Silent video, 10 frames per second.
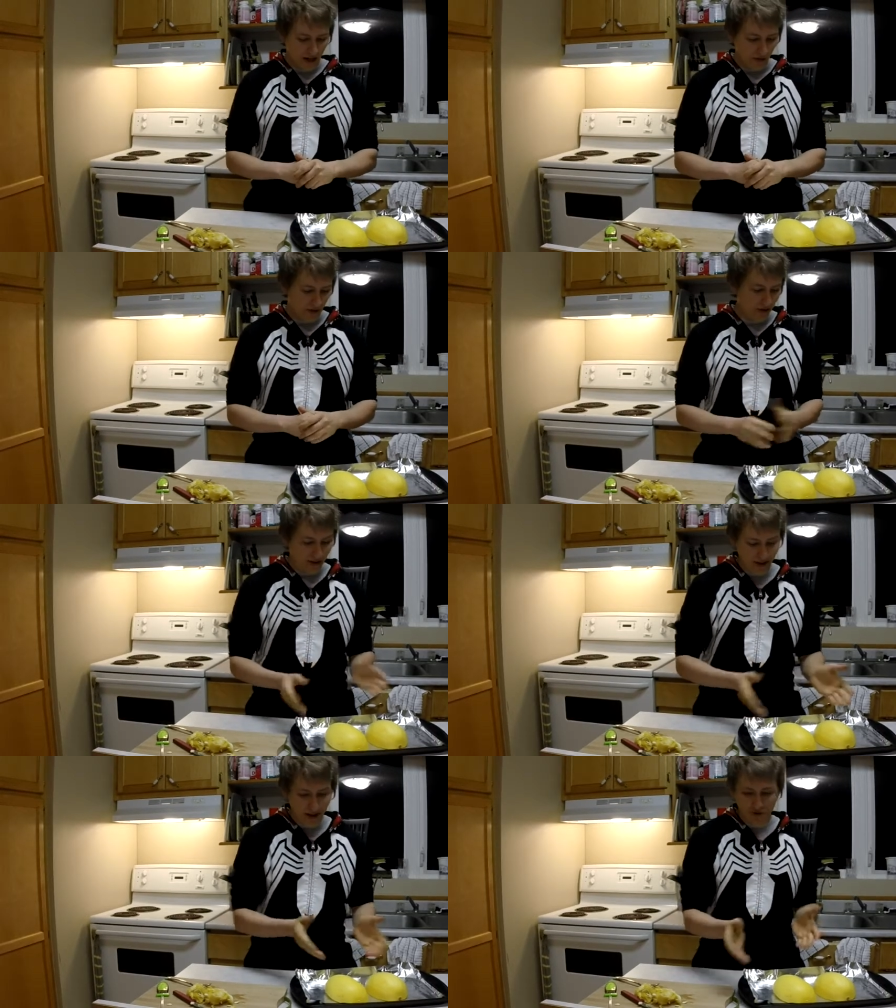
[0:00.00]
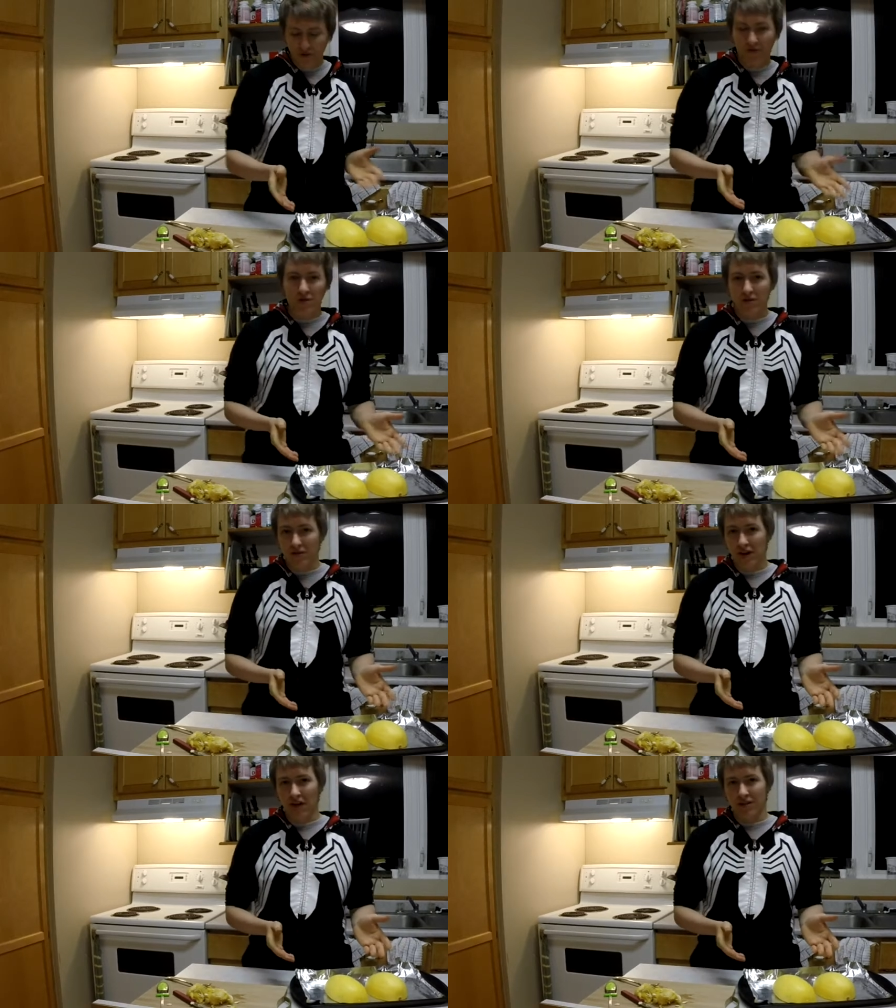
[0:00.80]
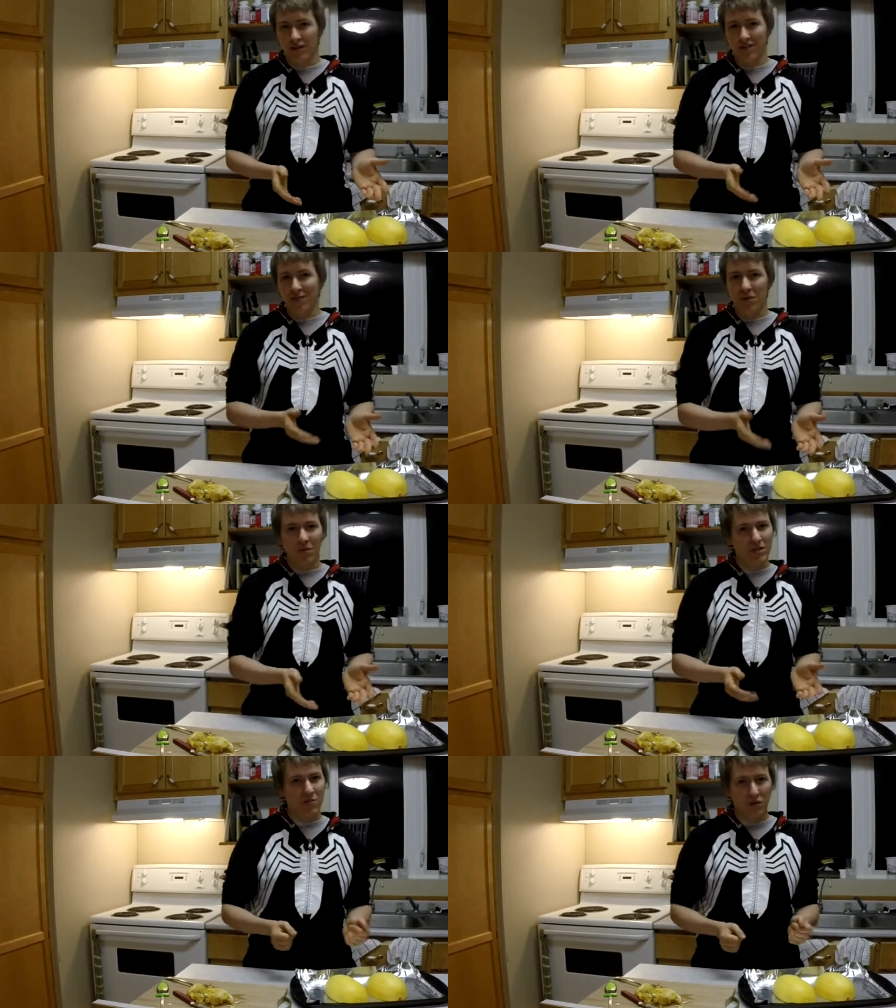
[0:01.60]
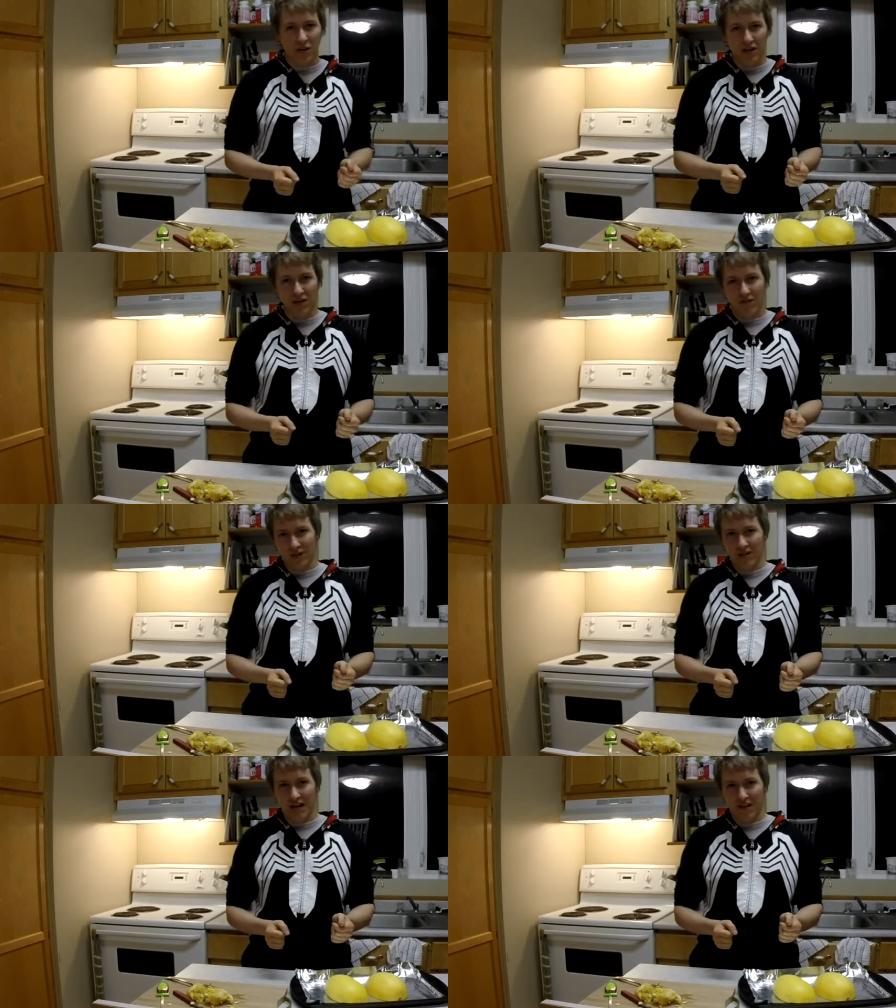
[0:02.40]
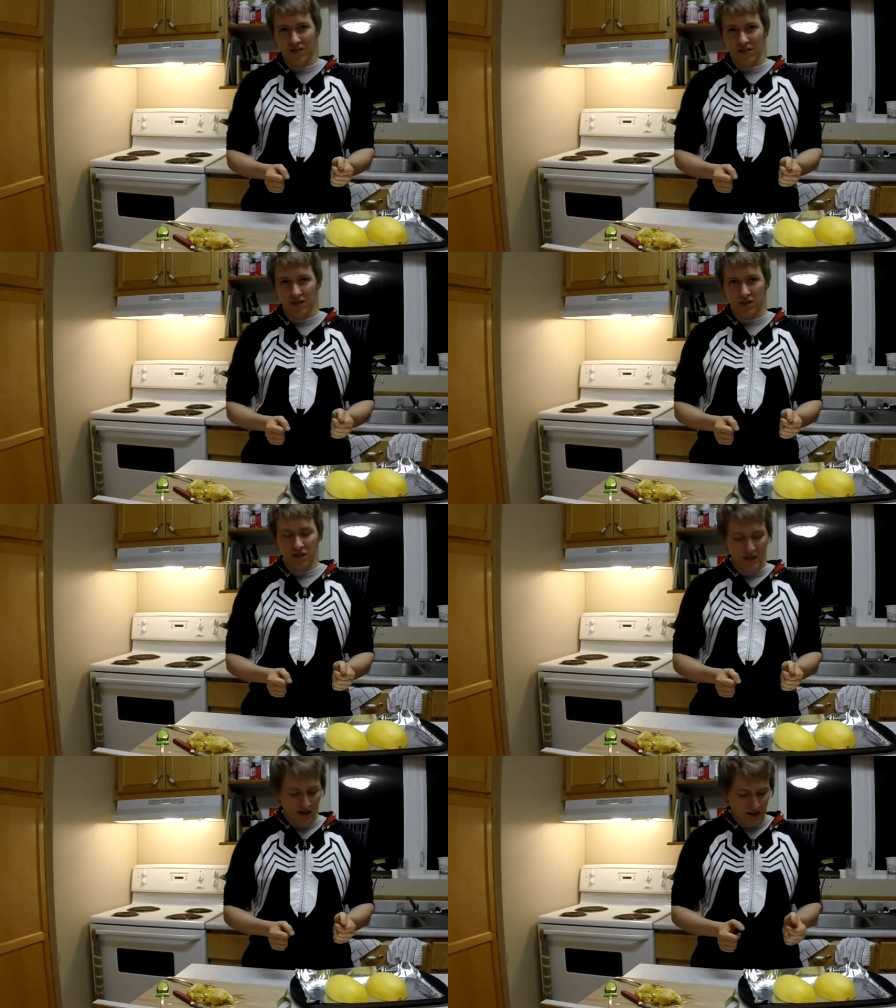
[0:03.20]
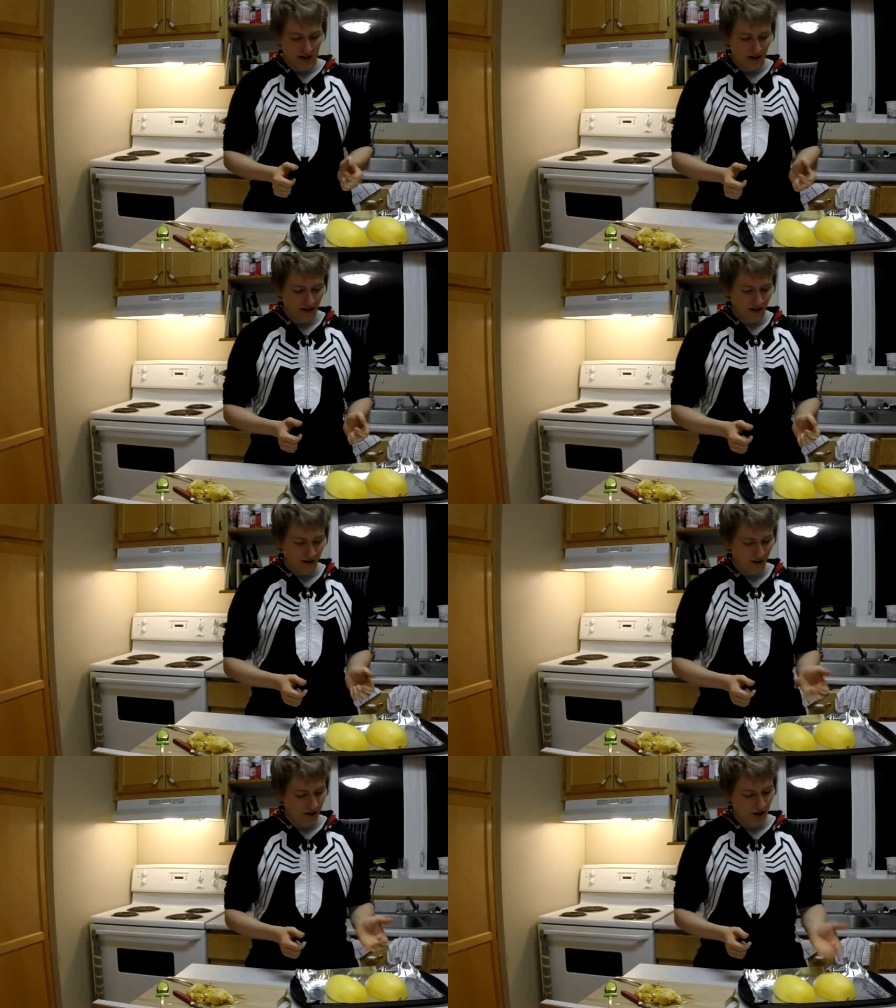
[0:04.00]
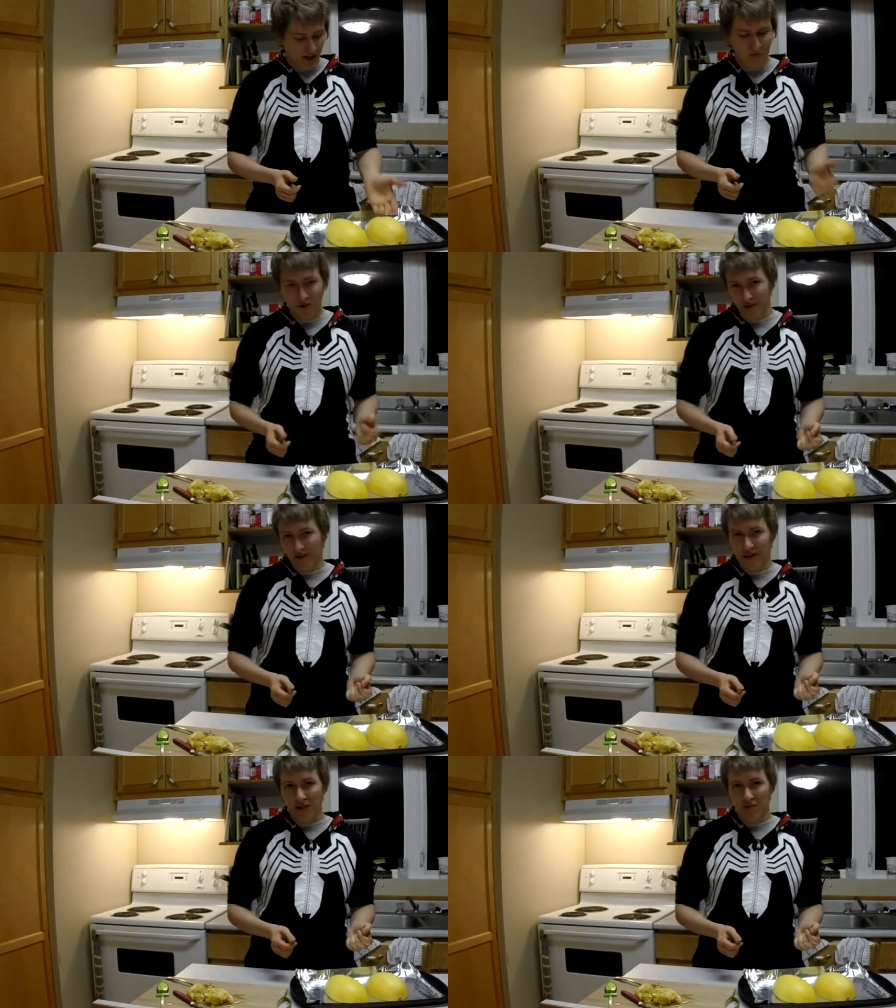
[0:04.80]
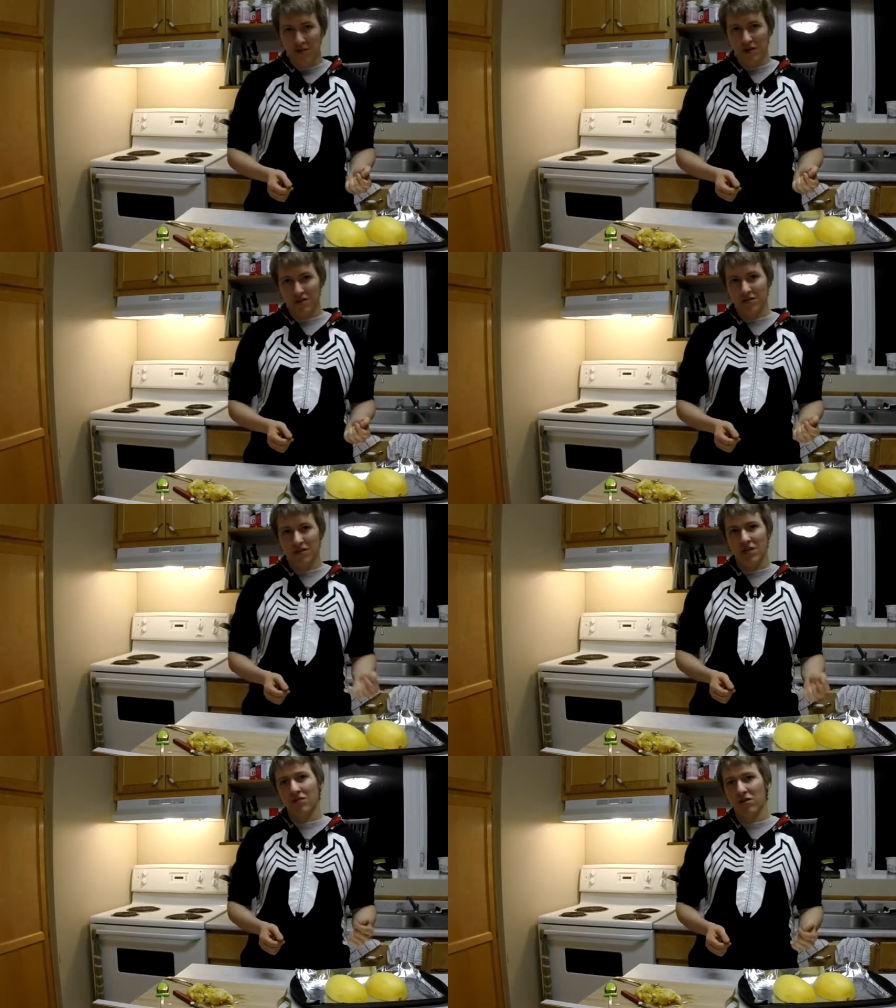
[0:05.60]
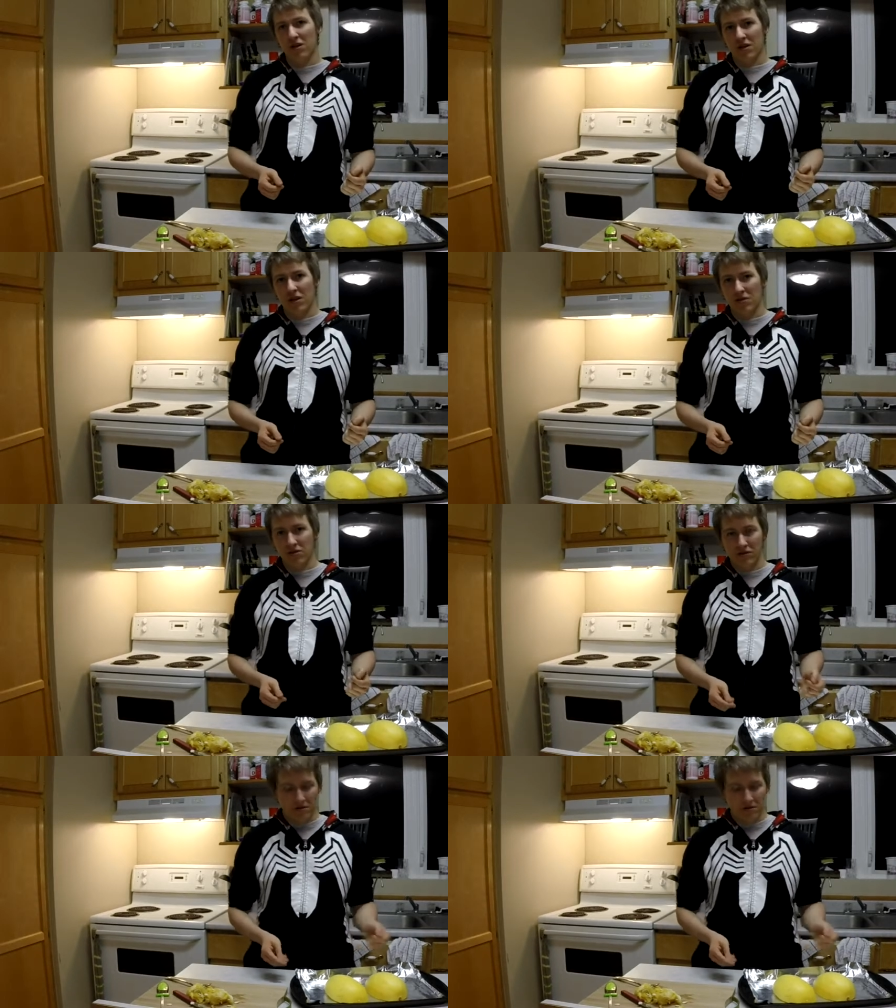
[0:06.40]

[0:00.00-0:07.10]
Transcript: So like I said, it's real versatile. It's going to mimic spaghetti fantastically and costs about the same, and it's going to save you a lot of calories.